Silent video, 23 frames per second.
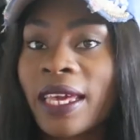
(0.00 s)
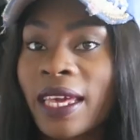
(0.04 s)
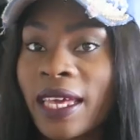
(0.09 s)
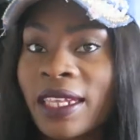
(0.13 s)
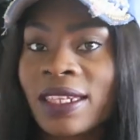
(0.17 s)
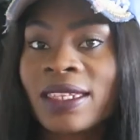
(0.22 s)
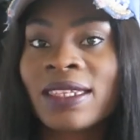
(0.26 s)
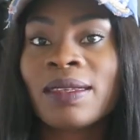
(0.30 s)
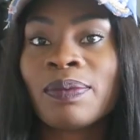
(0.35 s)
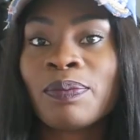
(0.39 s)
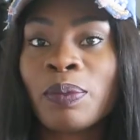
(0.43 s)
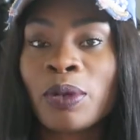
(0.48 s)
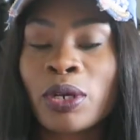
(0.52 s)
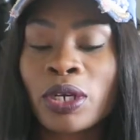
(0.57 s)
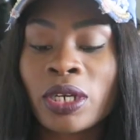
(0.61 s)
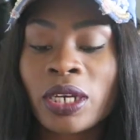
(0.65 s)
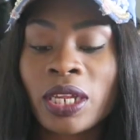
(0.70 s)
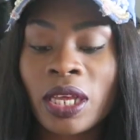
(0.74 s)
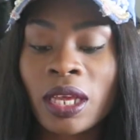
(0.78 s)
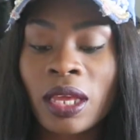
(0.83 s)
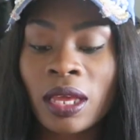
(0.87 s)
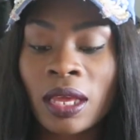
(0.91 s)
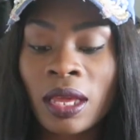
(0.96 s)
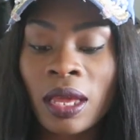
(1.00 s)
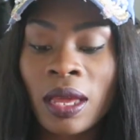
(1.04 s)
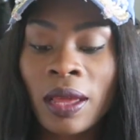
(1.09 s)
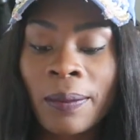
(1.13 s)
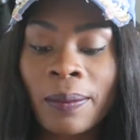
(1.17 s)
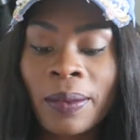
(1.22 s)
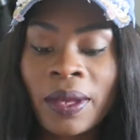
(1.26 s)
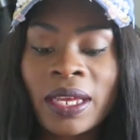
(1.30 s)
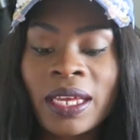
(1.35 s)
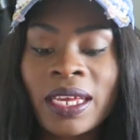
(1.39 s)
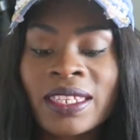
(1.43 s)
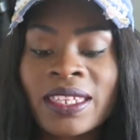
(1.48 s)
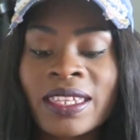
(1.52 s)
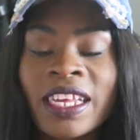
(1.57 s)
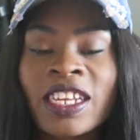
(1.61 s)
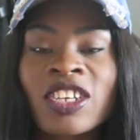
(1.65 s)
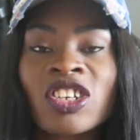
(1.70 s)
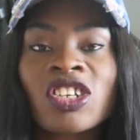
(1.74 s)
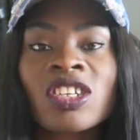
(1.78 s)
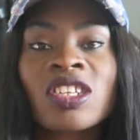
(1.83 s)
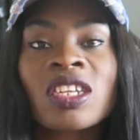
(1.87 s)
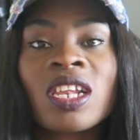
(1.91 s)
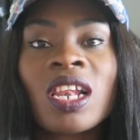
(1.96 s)
it's burning, because I
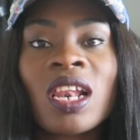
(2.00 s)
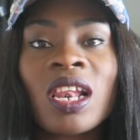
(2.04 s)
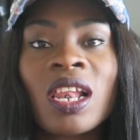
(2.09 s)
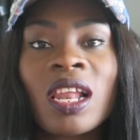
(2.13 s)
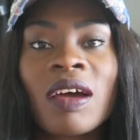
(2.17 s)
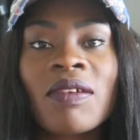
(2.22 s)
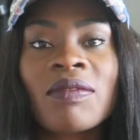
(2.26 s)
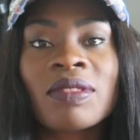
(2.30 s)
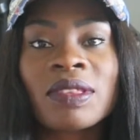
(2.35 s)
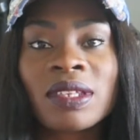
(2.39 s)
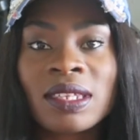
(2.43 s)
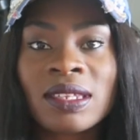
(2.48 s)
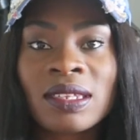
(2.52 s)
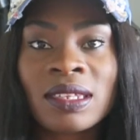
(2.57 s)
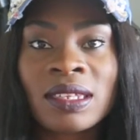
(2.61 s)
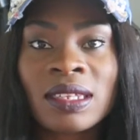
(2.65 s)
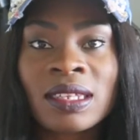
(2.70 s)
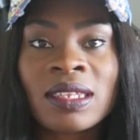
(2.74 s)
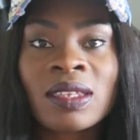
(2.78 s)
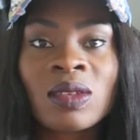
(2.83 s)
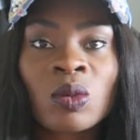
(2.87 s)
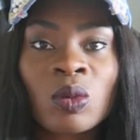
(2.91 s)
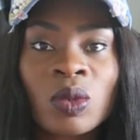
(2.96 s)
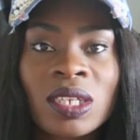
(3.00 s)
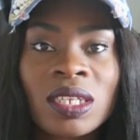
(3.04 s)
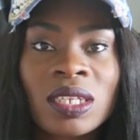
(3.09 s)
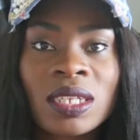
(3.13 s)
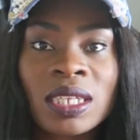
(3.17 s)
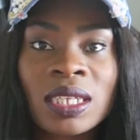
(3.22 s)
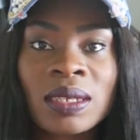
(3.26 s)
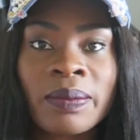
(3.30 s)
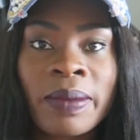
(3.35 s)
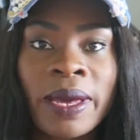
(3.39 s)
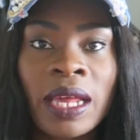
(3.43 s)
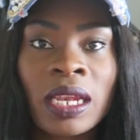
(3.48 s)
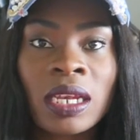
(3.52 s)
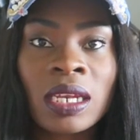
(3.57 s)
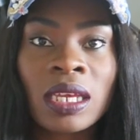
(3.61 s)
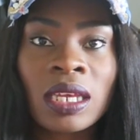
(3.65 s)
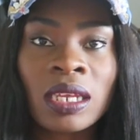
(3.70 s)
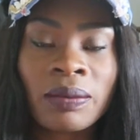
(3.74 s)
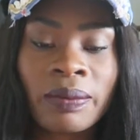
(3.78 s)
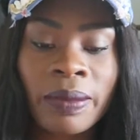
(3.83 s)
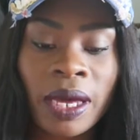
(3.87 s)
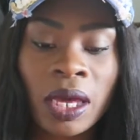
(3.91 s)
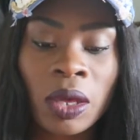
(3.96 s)
just love the sweet smell
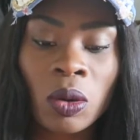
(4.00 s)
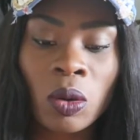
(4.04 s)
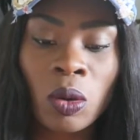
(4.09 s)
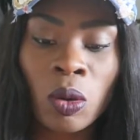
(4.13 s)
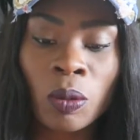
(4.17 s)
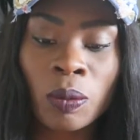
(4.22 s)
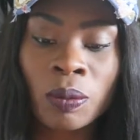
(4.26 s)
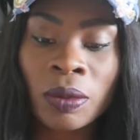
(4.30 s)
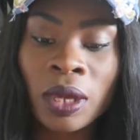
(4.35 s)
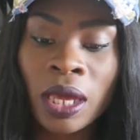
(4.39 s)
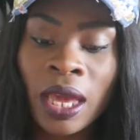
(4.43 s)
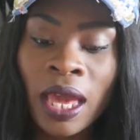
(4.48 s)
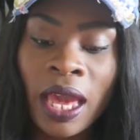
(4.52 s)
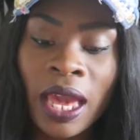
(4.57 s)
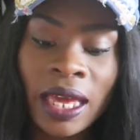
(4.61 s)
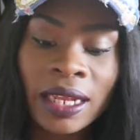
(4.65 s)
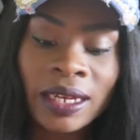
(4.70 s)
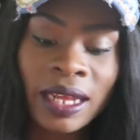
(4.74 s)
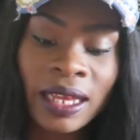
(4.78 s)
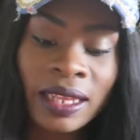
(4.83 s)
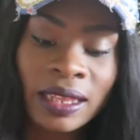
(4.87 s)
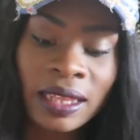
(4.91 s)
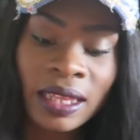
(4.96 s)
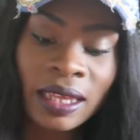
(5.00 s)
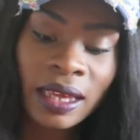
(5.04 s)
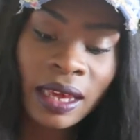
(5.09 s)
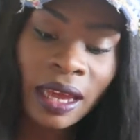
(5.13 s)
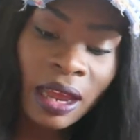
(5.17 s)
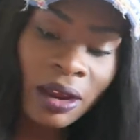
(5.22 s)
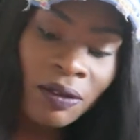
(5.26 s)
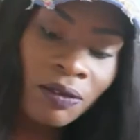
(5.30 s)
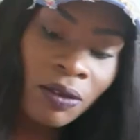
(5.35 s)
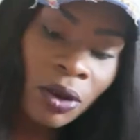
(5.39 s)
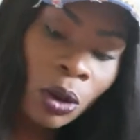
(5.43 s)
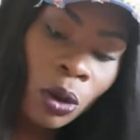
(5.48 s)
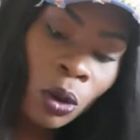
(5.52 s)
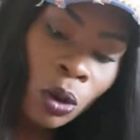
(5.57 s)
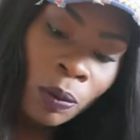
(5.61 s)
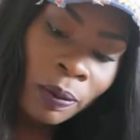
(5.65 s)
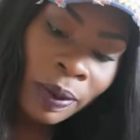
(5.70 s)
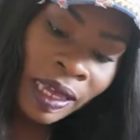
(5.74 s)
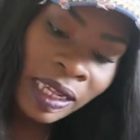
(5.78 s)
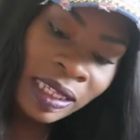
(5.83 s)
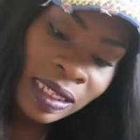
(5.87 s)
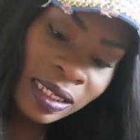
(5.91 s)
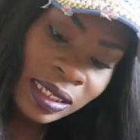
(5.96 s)
in my home, and I think every
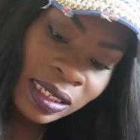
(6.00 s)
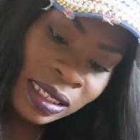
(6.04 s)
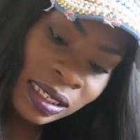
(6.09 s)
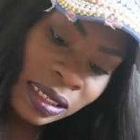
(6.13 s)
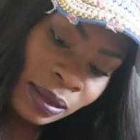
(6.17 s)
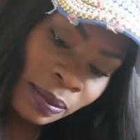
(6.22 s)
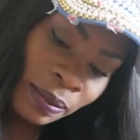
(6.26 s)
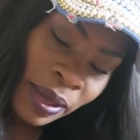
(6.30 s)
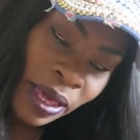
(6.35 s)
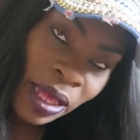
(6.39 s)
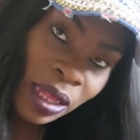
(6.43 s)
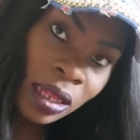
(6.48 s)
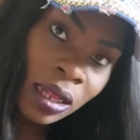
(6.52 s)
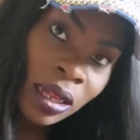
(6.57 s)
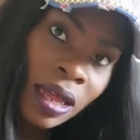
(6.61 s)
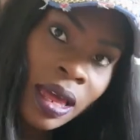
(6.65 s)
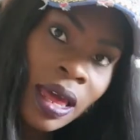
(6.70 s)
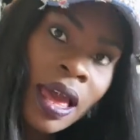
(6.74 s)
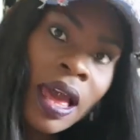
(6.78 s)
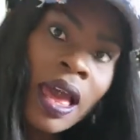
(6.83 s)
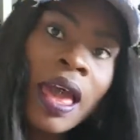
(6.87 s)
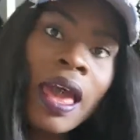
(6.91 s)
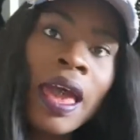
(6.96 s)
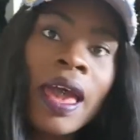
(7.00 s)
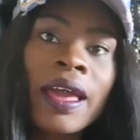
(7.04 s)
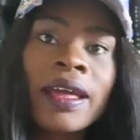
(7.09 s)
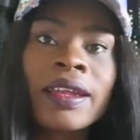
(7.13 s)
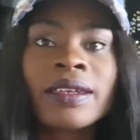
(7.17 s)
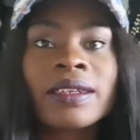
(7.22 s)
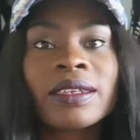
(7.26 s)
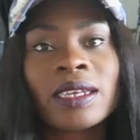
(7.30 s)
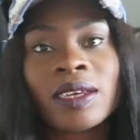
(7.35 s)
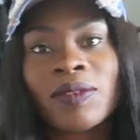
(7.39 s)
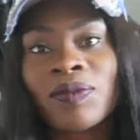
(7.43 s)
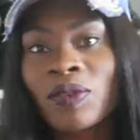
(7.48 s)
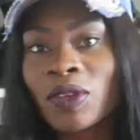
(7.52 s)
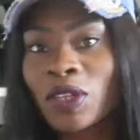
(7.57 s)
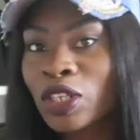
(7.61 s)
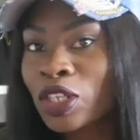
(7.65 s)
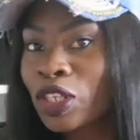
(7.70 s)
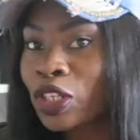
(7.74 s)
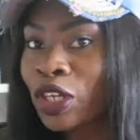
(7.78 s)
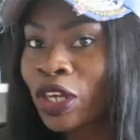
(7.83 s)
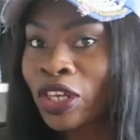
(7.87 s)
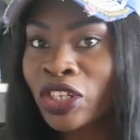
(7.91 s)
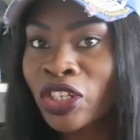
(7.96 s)
home has a smell, and if
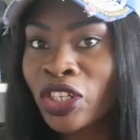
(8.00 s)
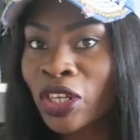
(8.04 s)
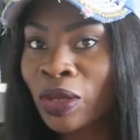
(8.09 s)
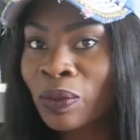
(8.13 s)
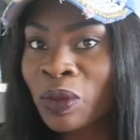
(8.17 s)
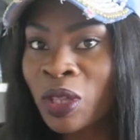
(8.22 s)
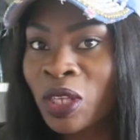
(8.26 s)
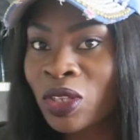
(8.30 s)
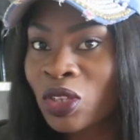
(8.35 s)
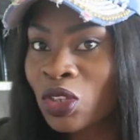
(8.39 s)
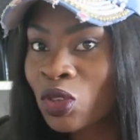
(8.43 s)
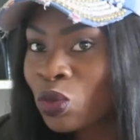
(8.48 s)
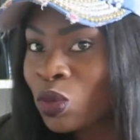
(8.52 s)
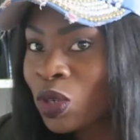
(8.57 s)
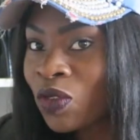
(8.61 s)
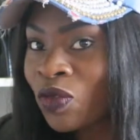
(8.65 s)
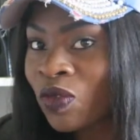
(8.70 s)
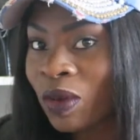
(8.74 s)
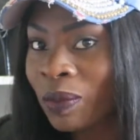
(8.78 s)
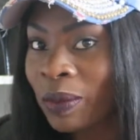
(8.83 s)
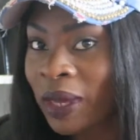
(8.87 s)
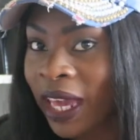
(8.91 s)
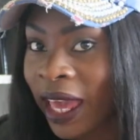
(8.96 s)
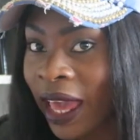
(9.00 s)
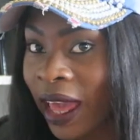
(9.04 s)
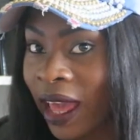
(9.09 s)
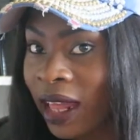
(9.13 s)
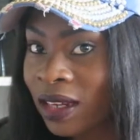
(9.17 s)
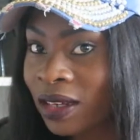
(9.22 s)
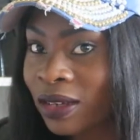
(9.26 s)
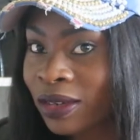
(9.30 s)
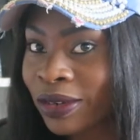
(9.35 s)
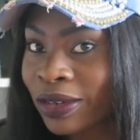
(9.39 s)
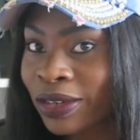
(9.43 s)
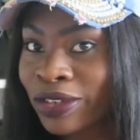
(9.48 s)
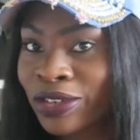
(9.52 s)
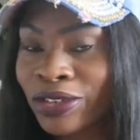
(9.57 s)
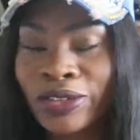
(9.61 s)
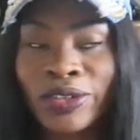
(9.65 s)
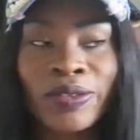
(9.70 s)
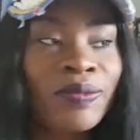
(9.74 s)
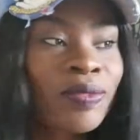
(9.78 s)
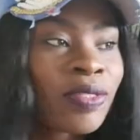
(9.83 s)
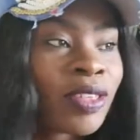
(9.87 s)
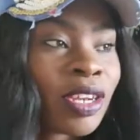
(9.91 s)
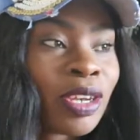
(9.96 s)
it's not something sweet from a candle or
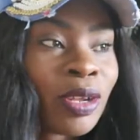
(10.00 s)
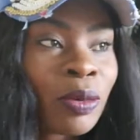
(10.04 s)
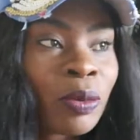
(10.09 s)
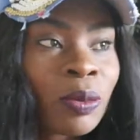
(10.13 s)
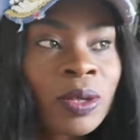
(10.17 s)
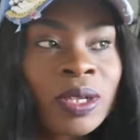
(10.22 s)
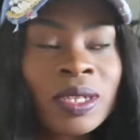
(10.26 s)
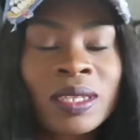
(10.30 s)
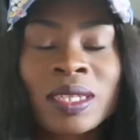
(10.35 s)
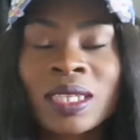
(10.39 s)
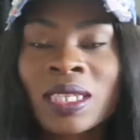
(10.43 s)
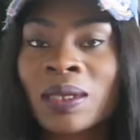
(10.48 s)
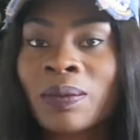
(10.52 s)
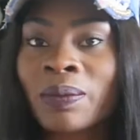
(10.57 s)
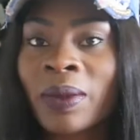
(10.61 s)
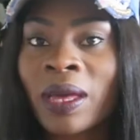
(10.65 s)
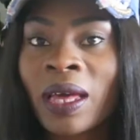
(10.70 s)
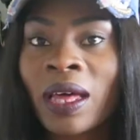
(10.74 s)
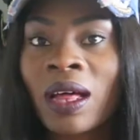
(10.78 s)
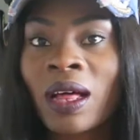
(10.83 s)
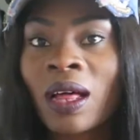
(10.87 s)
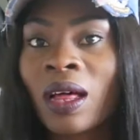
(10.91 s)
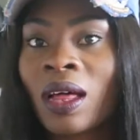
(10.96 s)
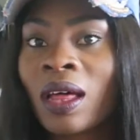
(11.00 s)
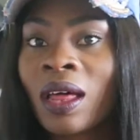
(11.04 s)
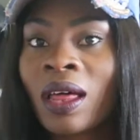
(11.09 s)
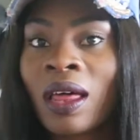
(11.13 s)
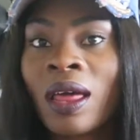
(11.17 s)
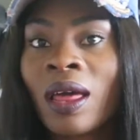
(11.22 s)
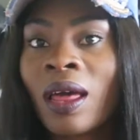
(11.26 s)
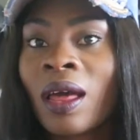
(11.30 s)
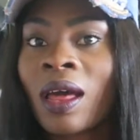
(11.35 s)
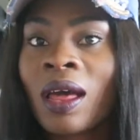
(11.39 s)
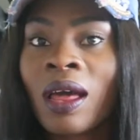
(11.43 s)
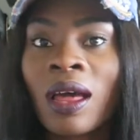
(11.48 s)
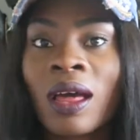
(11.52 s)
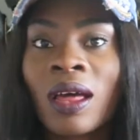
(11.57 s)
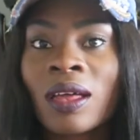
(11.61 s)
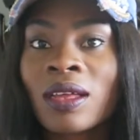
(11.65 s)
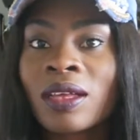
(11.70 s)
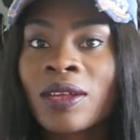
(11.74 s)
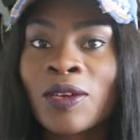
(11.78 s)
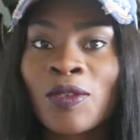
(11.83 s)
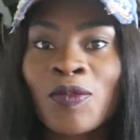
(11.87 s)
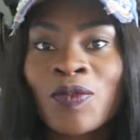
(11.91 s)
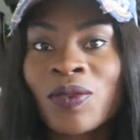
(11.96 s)
stuff, then it will smell
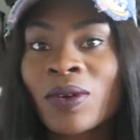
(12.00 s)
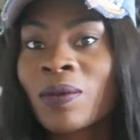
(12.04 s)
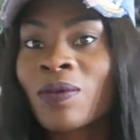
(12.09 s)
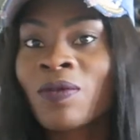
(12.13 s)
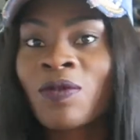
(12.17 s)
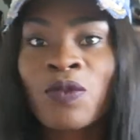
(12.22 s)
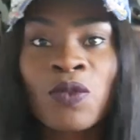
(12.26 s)
from